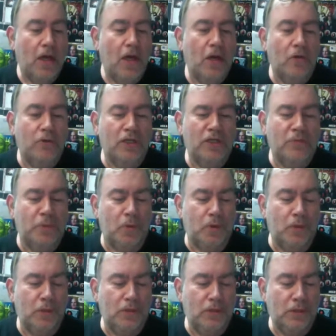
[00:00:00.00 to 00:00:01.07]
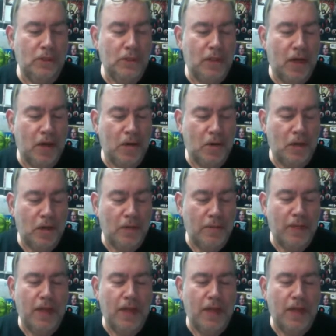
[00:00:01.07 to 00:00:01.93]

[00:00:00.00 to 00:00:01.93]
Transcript: Oak Ridge Boys, y'all come